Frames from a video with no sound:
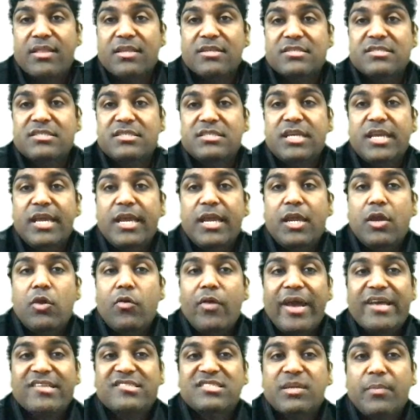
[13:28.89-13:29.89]
the
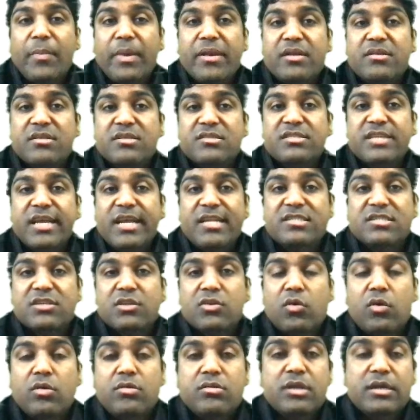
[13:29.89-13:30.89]
CEO estimated the sales
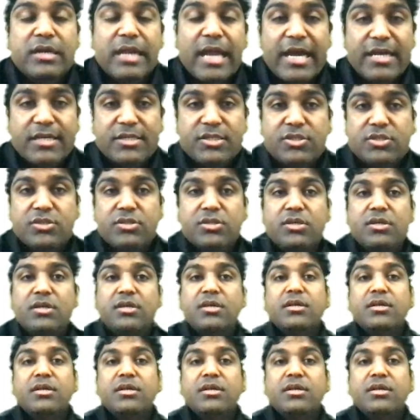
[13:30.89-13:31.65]
growth dash.